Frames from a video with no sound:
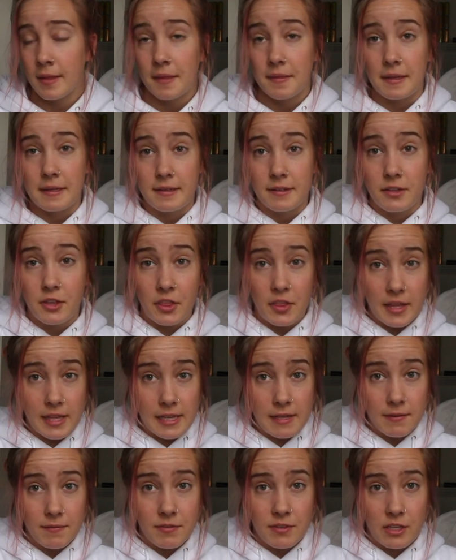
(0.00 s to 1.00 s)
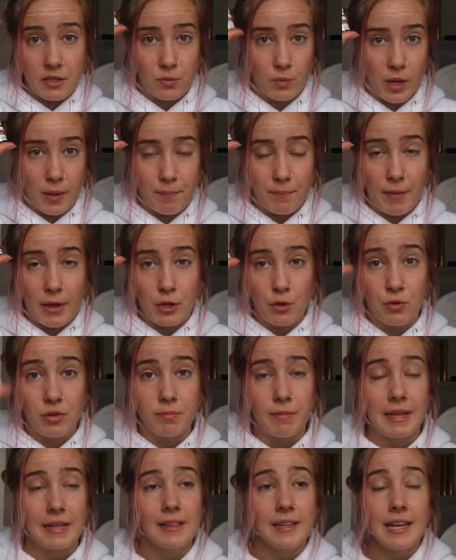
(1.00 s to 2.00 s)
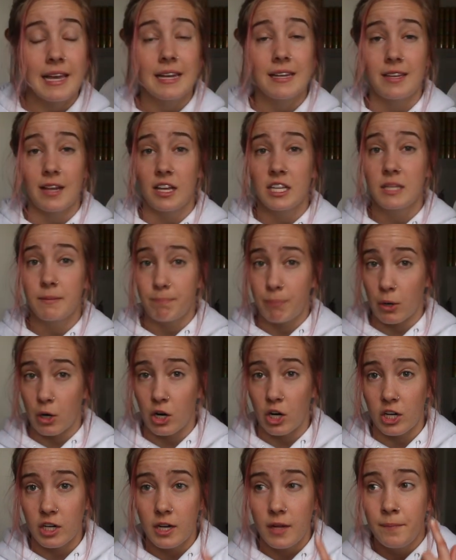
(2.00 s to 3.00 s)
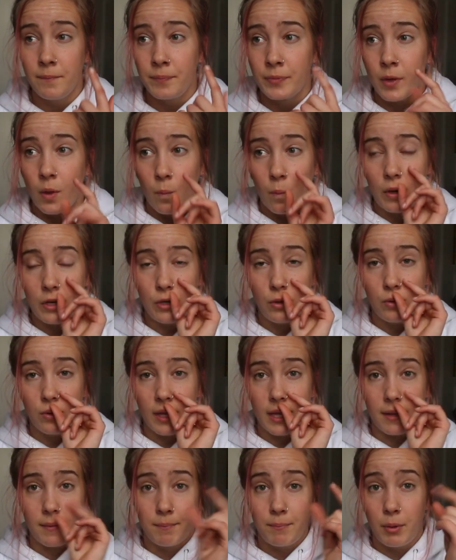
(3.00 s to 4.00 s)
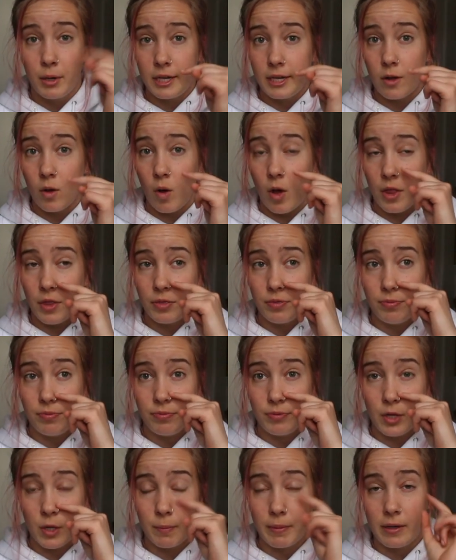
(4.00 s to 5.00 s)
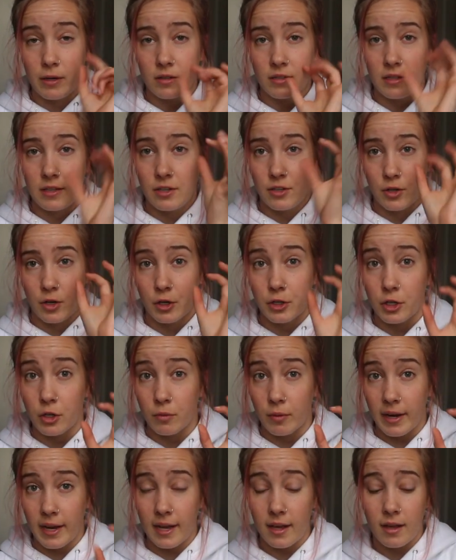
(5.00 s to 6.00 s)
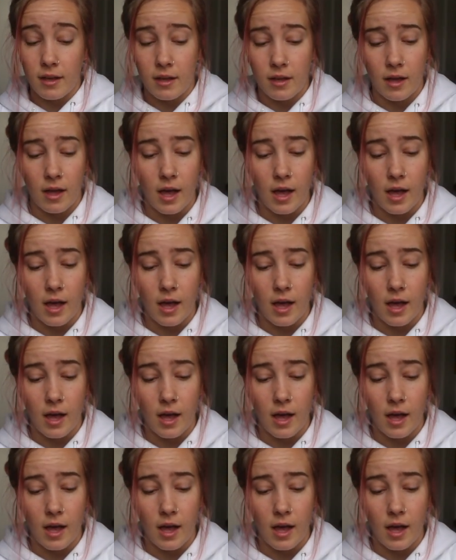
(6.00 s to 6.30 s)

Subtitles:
This is Thieves. That's what I use mainly. It does burn when you, like, put it on your piercing and turn your ring.